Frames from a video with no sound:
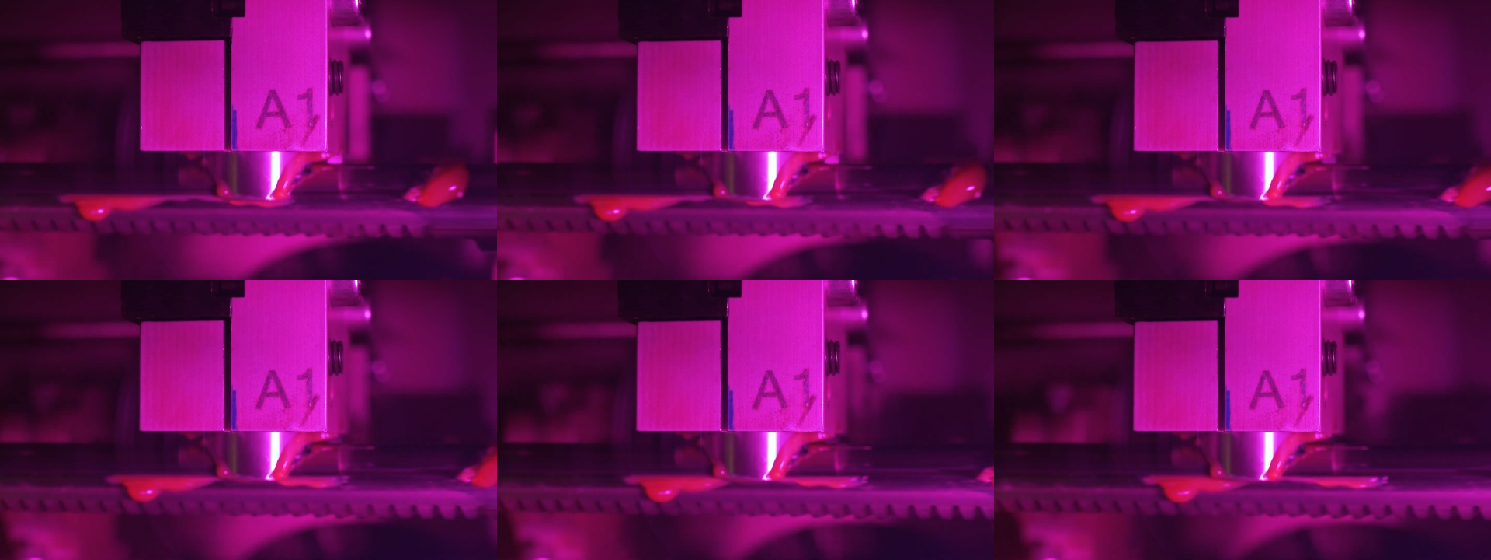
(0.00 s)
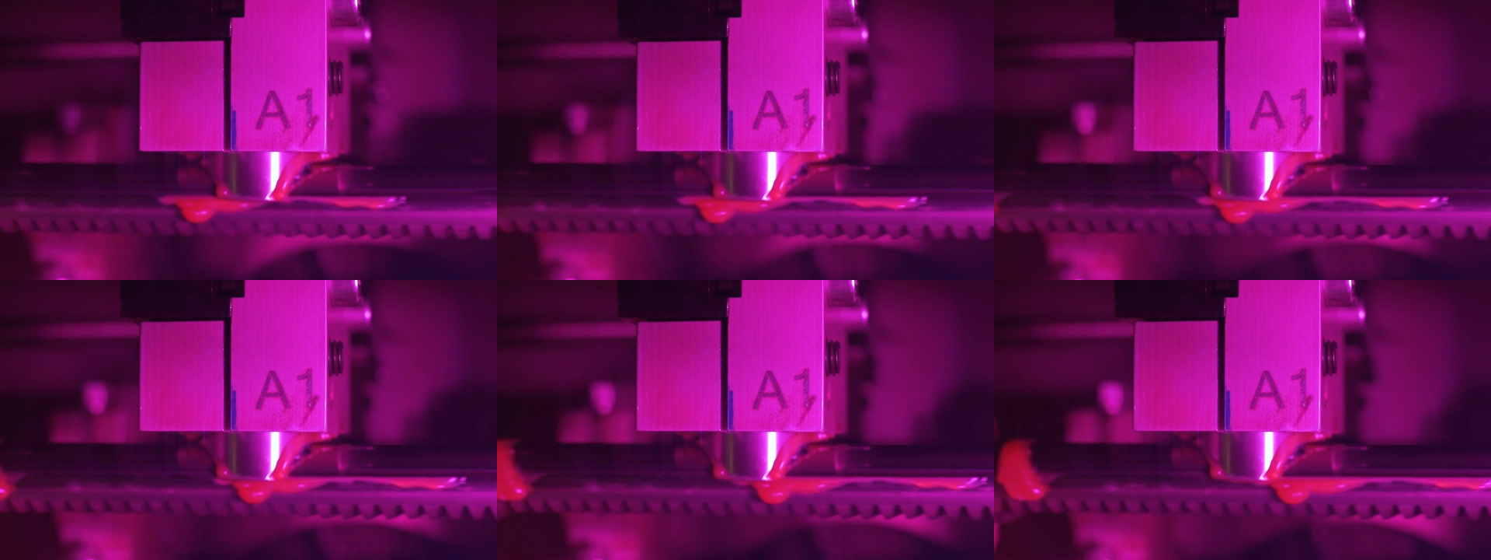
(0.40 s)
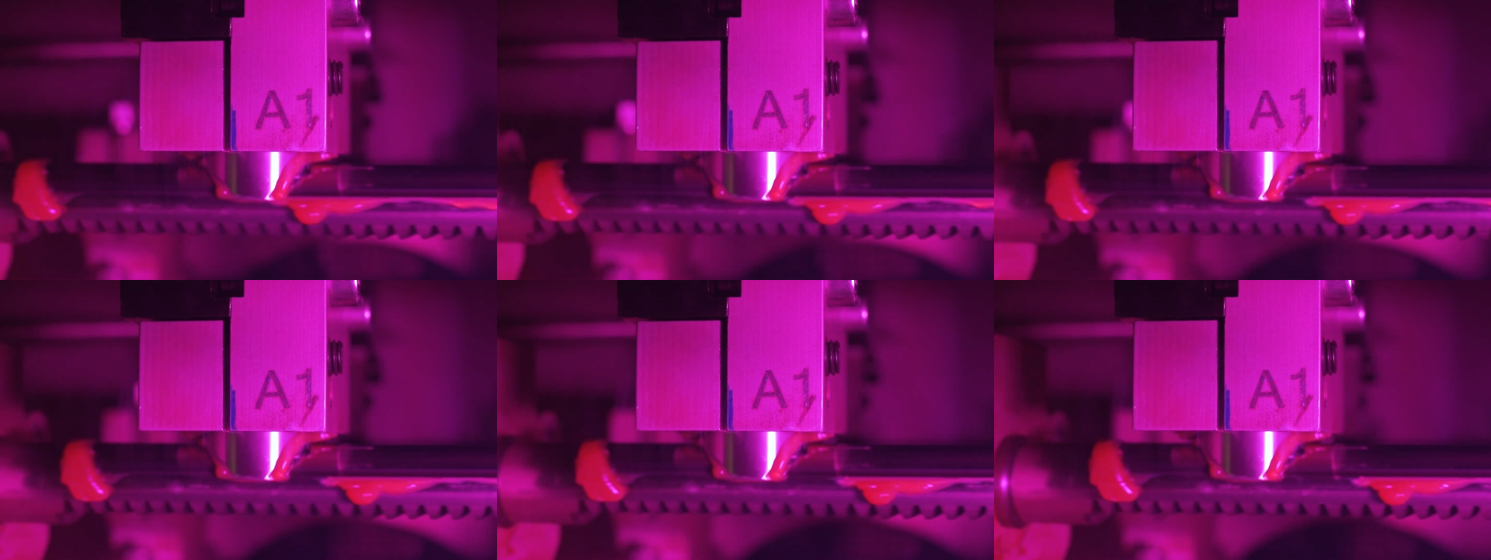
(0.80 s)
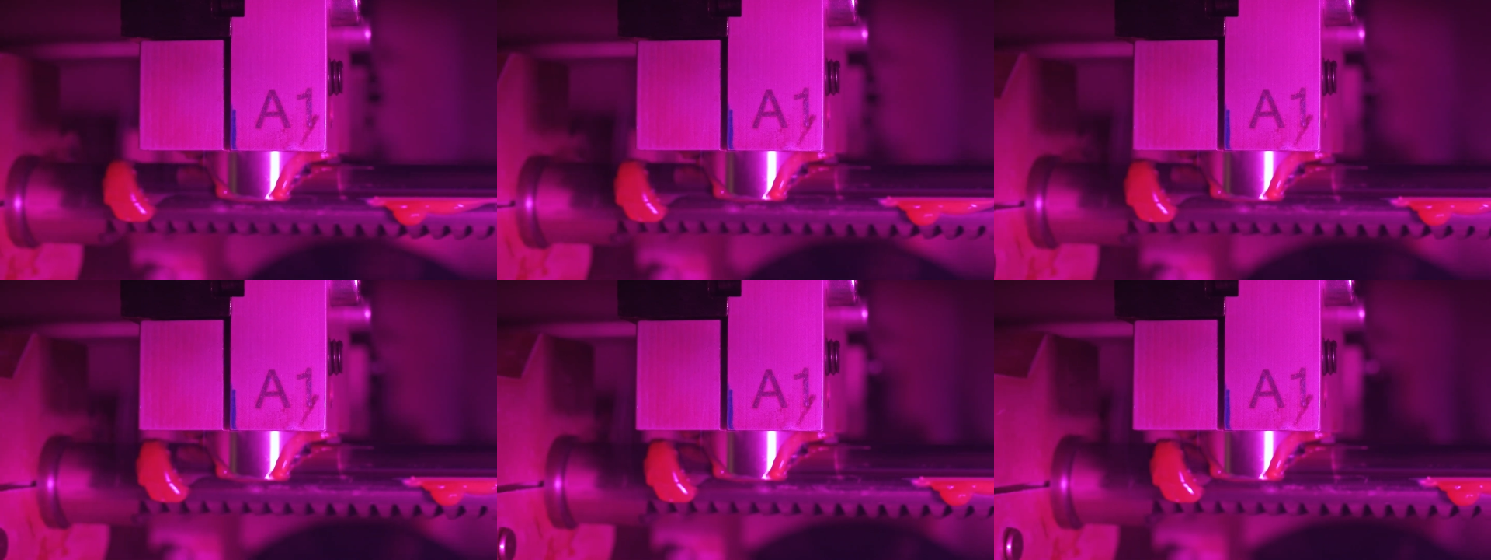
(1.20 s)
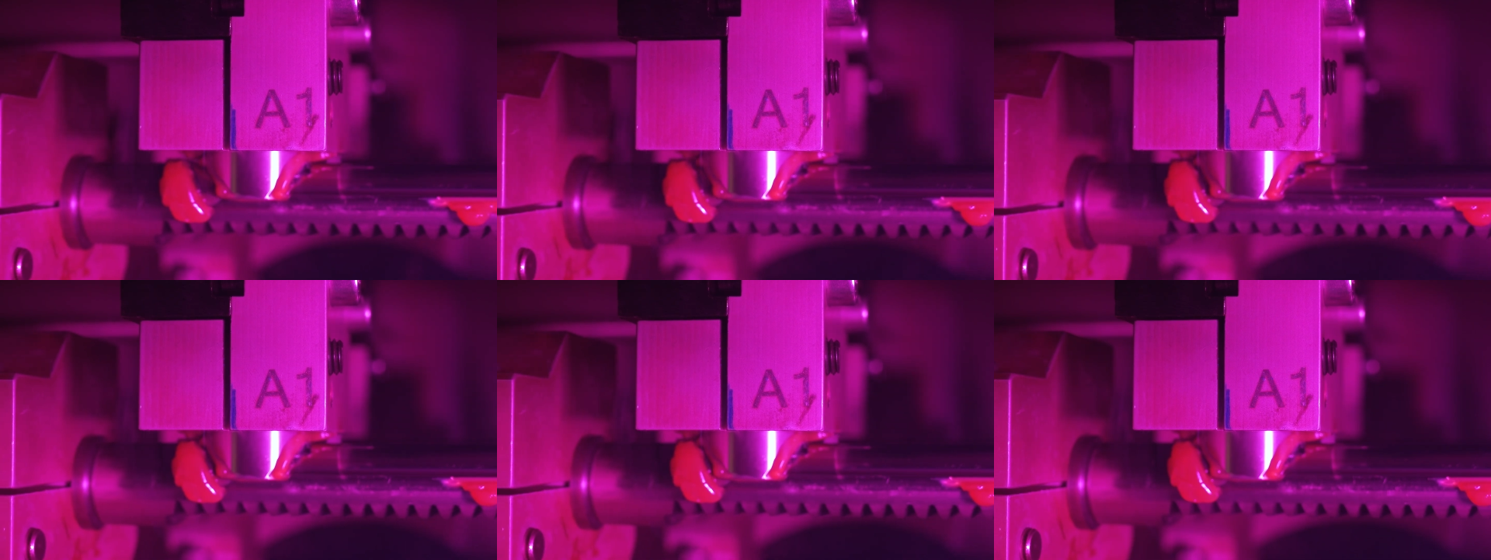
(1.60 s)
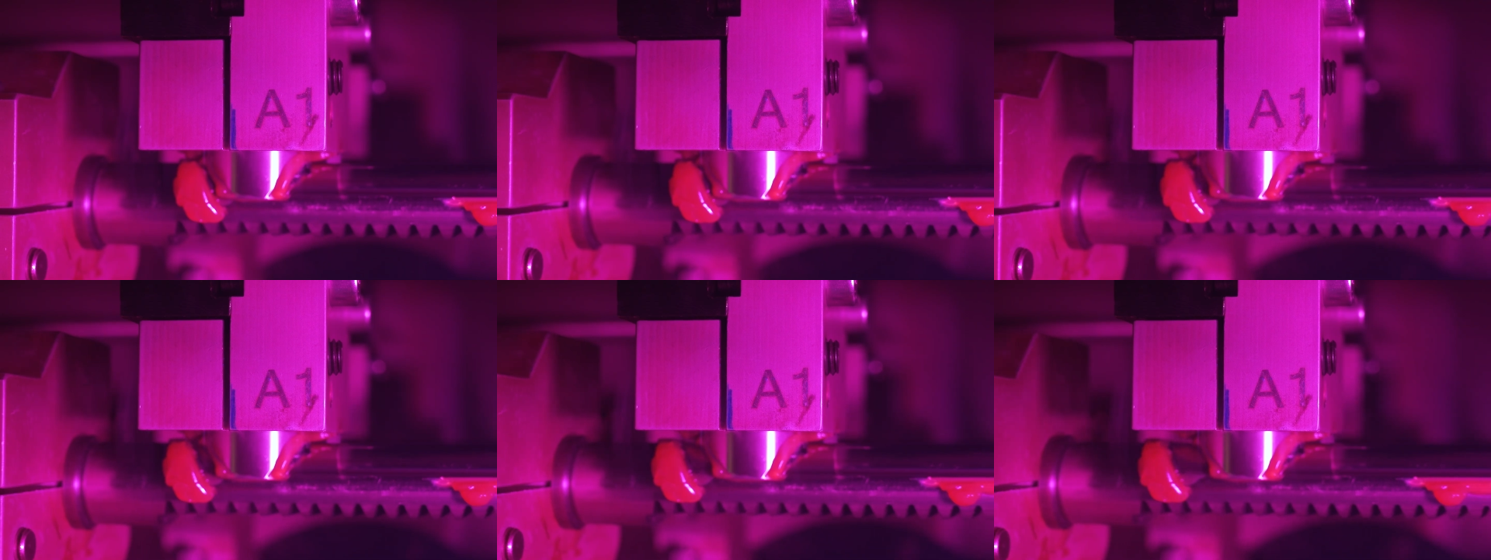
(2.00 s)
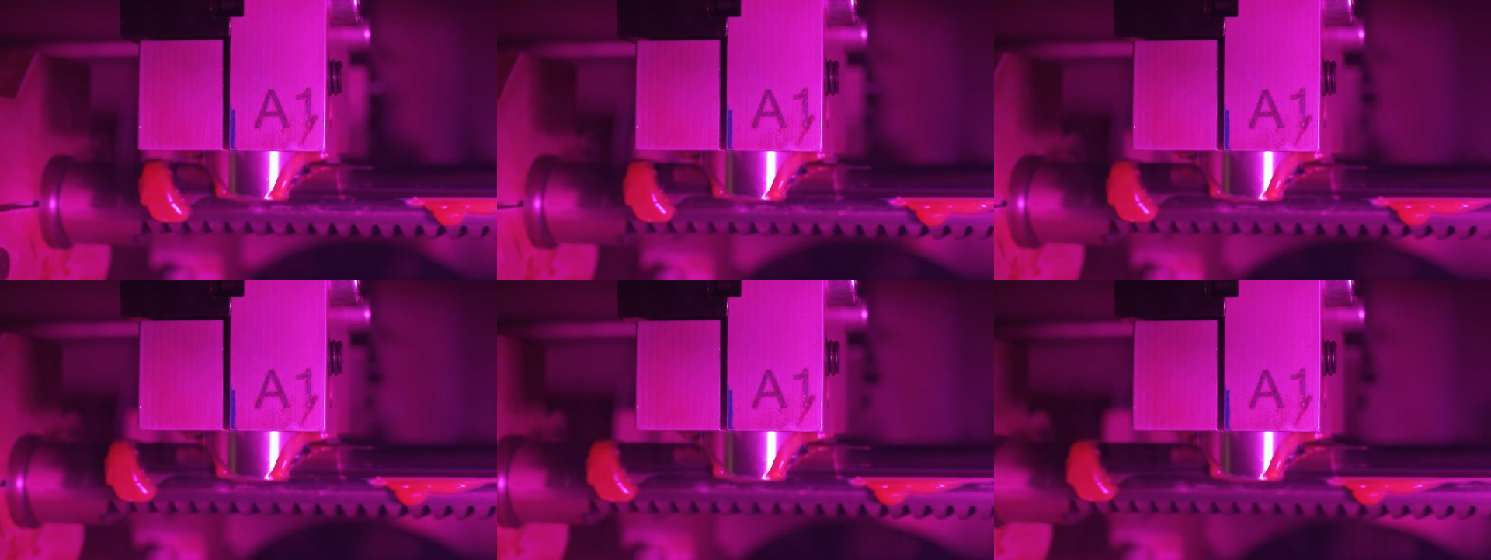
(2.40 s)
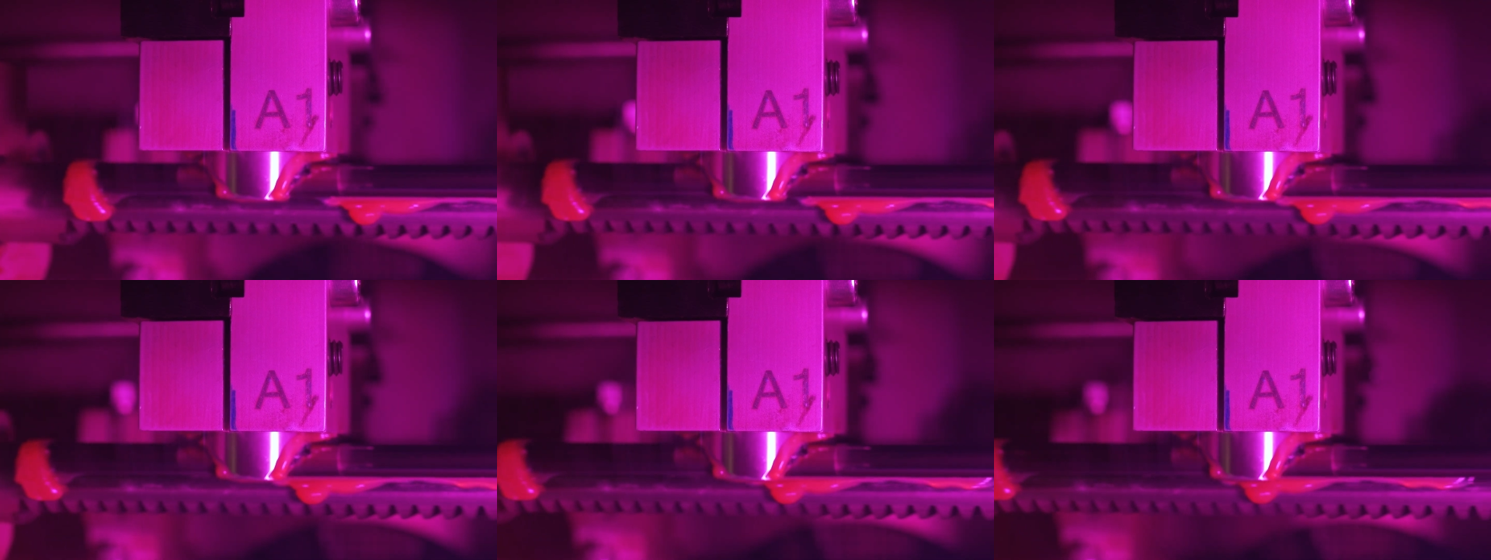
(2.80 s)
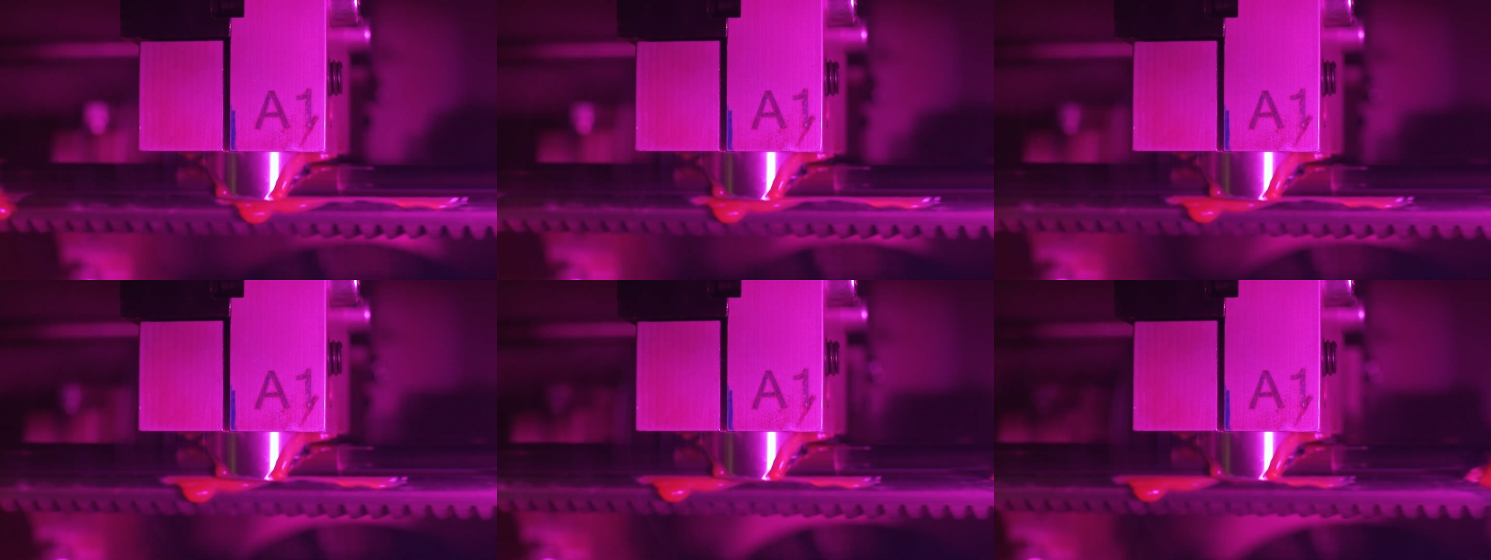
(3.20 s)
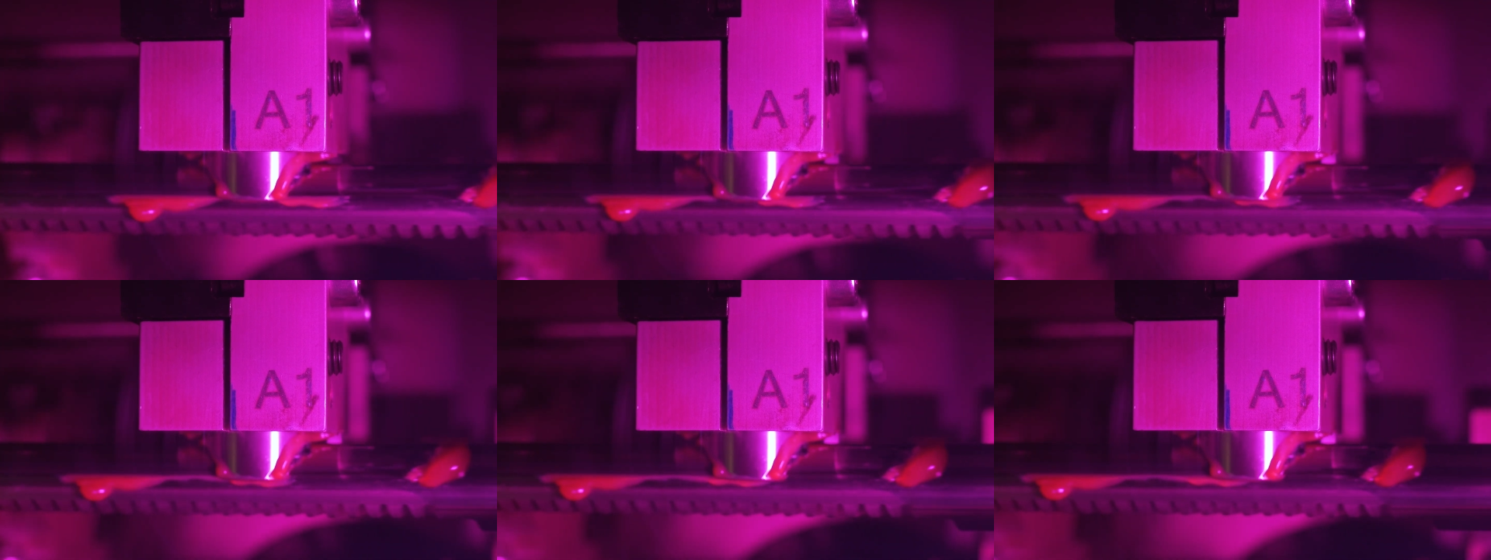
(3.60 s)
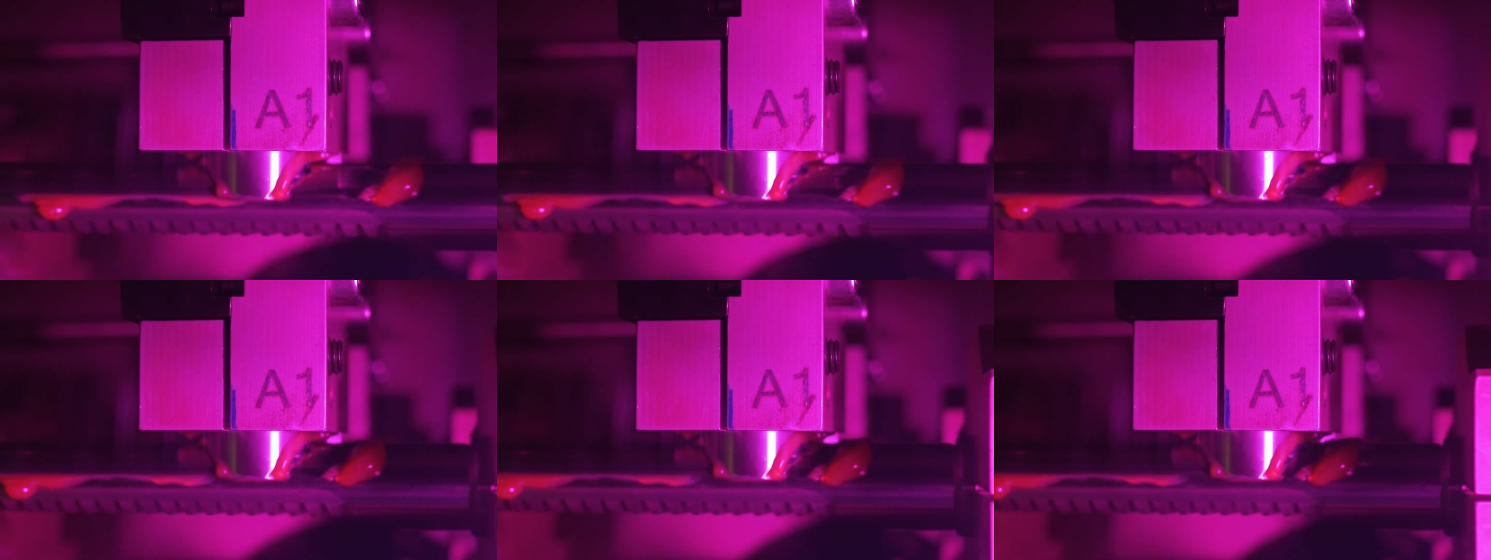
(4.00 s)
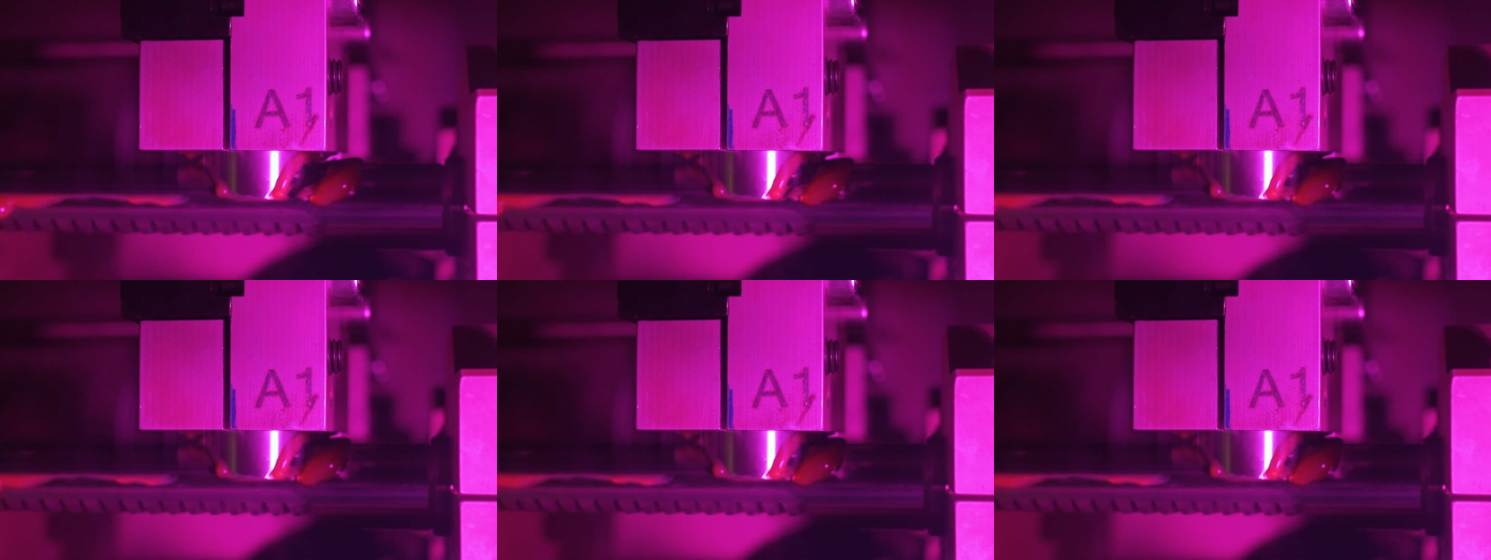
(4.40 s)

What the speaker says: No face is visible, so there are no lips to read.